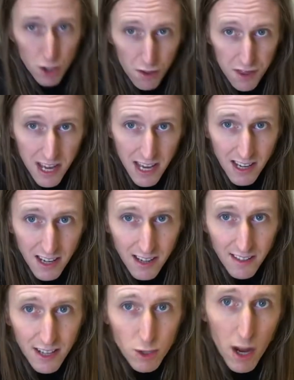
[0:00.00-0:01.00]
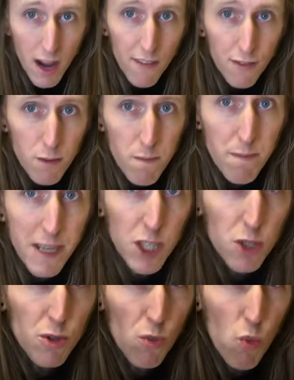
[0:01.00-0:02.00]
thing that you have to
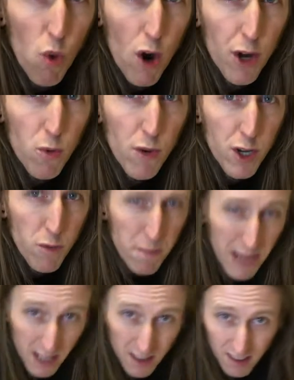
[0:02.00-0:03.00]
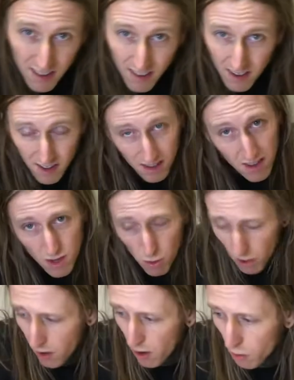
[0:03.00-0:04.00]
measure the water when you mix. You will
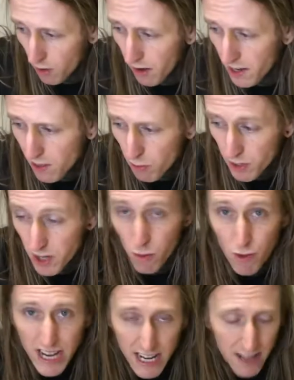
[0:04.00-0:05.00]
know what it is when you read